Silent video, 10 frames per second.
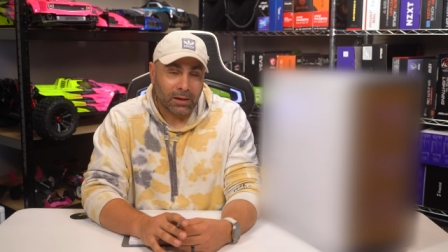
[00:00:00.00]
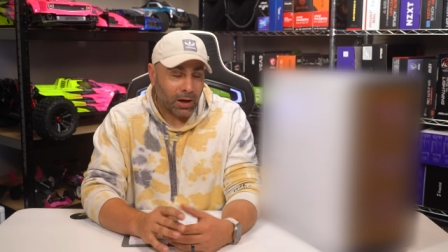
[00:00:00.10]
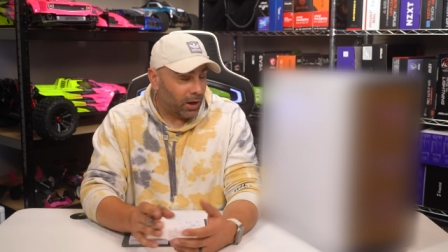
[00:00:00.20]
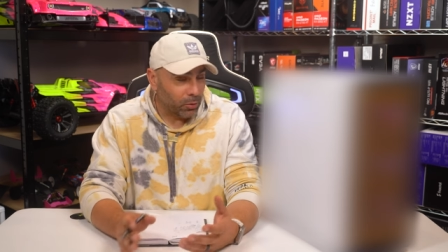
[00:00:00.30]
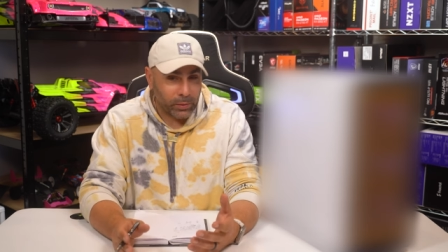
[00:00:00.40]

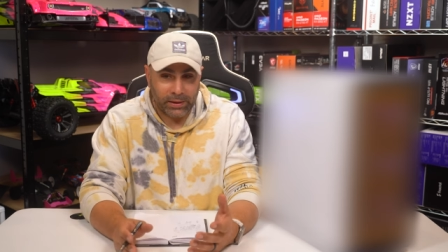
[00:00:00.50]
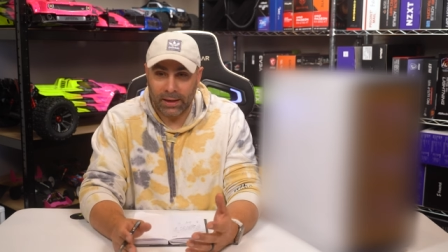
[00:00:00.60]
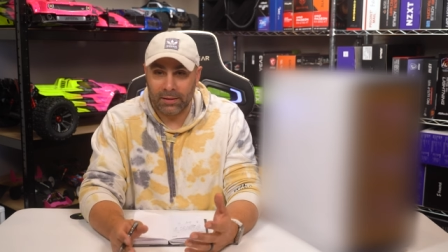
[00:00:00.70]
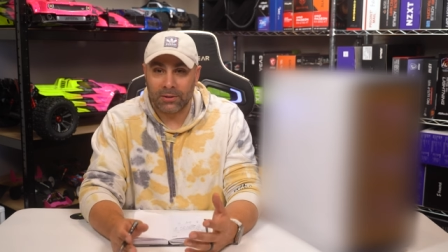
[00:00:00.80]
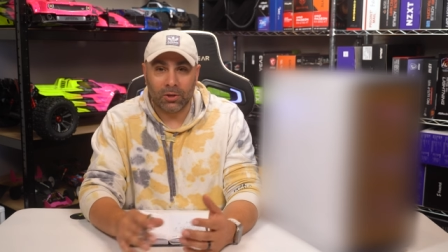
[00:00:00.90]
on a
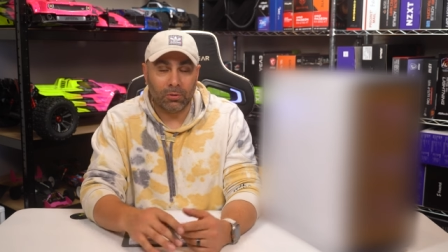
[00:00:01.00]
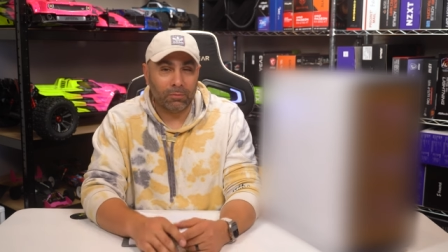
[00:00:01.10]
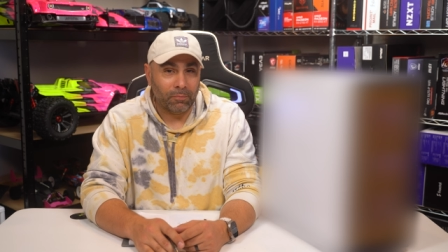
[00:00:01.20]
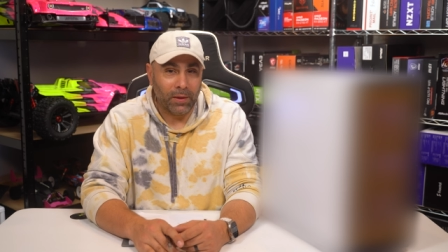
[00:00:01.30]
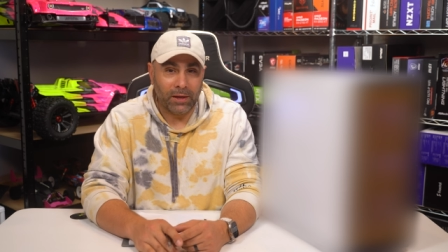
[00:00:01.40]
weekend, so
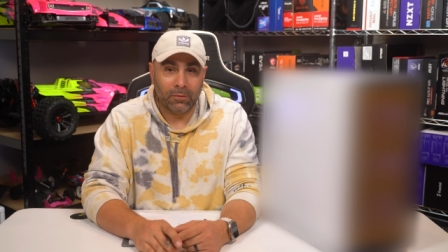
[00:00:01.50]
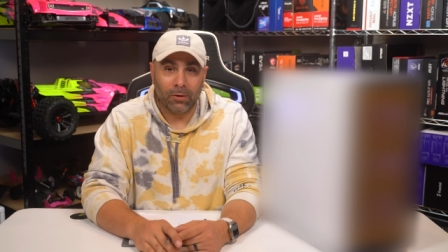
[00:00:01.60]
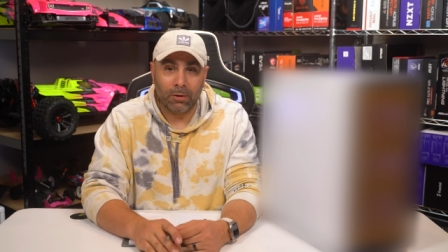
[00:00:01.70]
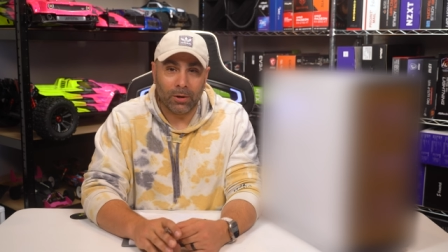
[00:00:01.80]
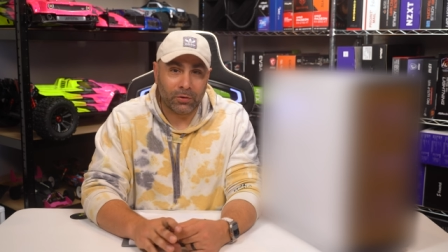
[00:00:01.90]
thank you
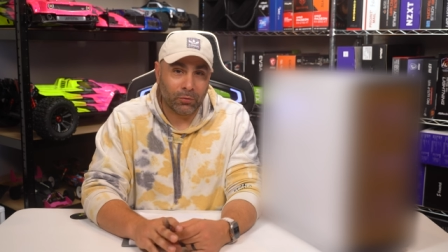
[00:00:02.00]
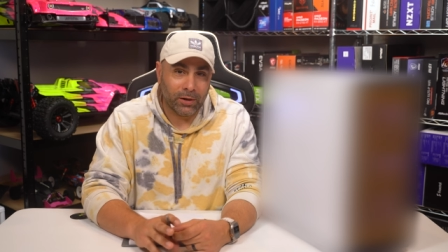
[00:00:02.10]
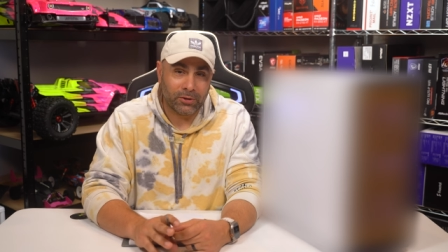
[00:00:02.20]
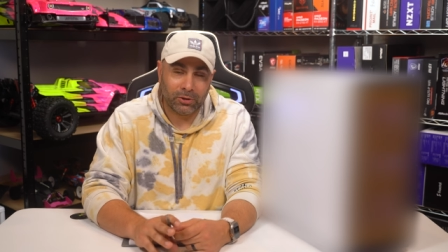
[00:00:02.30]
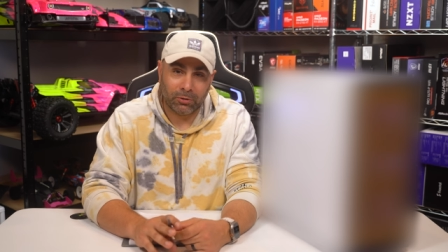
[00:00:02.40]
very much for
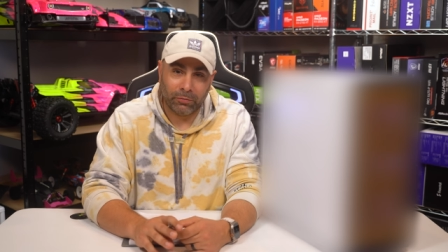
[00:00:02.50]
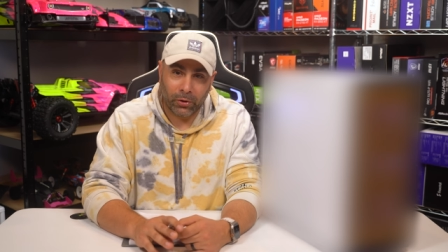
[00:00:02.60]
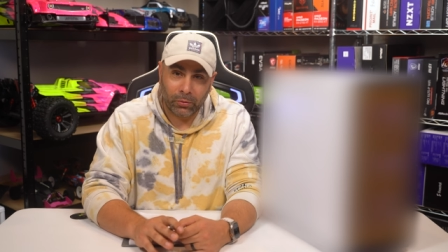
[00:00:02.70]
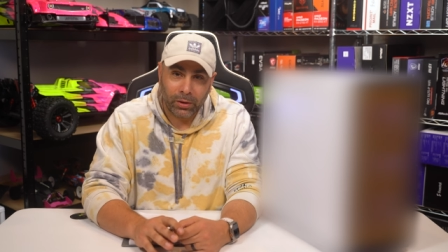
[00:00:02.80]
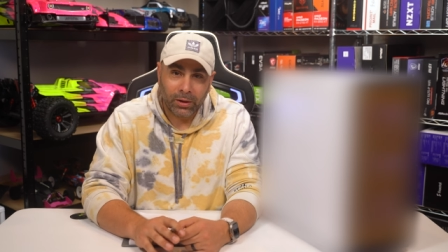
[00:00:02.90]
answering your
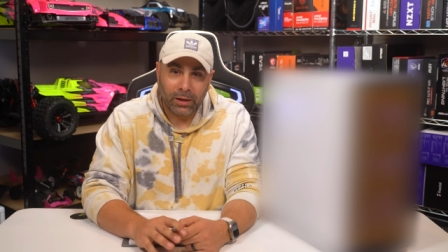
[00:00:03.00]
phone,